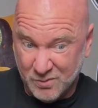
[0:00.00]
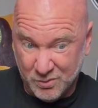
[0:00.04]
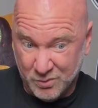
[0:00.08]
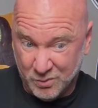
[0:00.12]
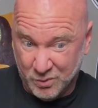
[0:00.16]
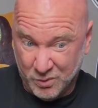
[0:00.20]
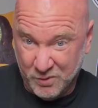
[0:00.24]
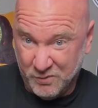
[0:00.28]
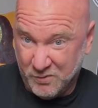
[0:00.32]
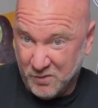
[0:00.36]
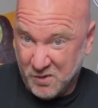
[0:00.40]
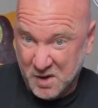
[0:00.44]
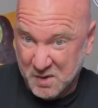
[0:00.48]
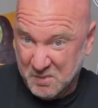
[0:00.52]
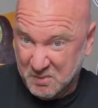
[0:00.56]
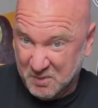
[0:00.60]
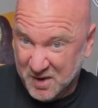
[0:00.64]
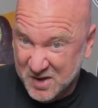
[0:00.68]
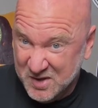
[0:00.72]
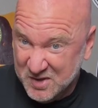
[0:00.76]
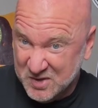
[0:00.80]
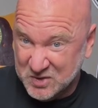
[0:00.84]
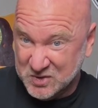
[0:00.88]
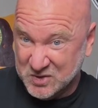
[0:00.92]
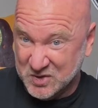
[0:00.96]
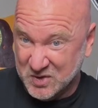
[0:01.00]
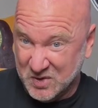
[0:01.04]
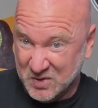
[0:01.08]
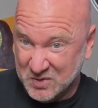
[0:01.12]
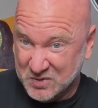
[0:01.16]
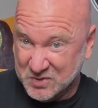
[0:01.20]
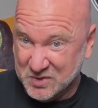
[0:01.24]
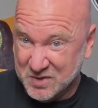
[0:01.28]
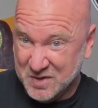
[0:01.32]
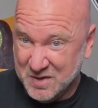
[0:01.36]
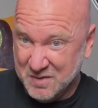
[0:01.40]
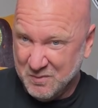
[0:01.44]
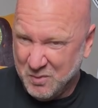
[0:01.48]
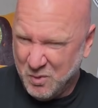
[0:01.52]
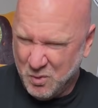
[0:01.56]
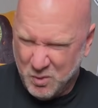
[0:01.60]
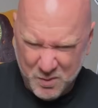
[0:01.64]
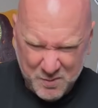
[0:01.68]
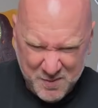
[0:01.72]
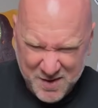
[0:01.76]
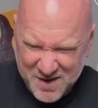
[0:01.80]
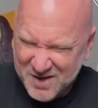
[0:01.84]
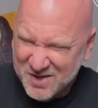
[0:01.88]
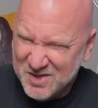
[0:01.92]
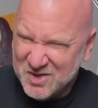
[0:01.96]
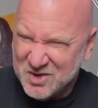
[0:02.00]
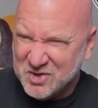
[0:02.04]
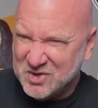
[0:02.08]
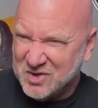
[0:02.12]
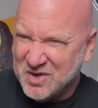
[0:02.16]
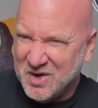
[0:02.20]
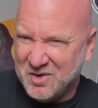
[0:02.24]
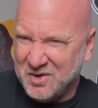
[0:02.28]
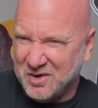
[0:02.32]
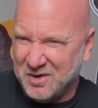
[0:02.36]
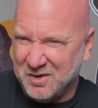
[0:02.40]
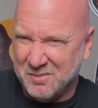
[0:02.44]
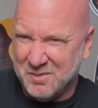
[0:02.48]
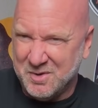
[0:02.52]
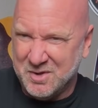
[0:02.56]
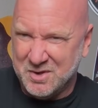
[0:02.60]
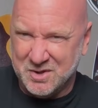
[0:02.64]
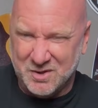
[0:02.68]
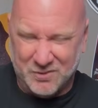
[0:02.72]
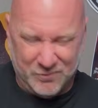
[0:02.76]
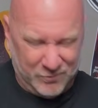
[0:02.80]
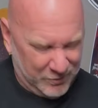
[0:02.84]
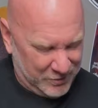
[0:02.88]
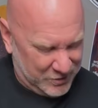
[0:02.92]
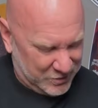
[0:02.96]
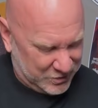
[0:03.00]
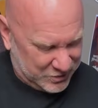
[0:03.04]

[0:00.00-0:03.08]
We've already played these notes, but we're making this sound a little bit different.